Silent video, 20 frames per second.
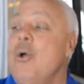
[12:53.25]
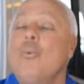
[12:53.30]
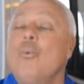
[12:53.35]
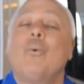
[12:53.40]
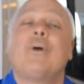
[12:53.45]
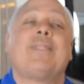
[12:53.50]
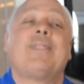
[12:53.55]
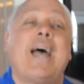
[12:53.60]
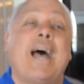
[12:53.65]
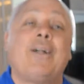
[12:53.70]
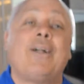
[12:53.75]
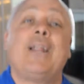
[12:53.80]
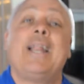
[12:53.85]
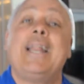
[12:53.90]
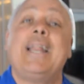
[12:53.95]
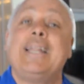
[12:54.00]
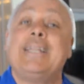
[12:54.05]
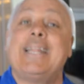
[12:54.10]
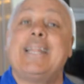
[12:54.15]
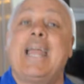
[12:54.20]
without
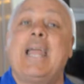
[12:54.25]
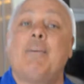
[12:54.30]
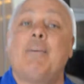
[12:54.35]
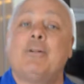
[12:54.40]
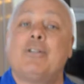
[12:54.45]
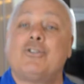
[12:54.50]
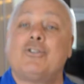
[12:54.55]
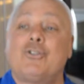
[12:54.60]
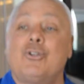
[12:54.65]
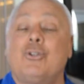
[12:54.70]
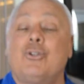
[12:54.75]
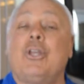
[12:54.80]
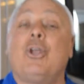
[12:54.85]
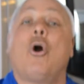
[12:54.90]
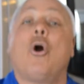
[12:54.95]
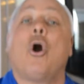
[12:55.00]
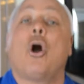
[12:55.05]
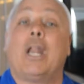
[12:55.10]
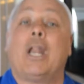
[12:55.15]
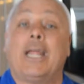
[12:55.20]
any damage to the
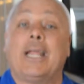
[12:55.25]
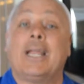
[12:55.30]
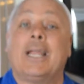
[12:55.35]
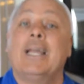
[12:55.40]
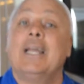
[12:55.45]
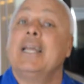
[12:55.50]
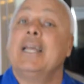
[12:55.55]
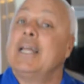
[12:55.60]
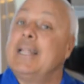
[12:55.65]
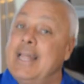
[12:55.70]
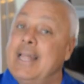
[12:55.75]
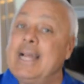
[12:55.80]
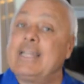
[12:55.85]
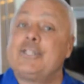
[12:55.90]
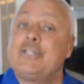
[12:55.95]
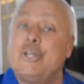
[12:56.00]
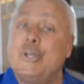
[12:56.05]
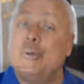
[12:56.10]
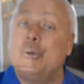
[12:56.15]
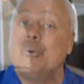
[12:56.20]
awning. That's
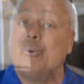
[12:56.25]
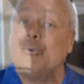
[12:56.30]
huge.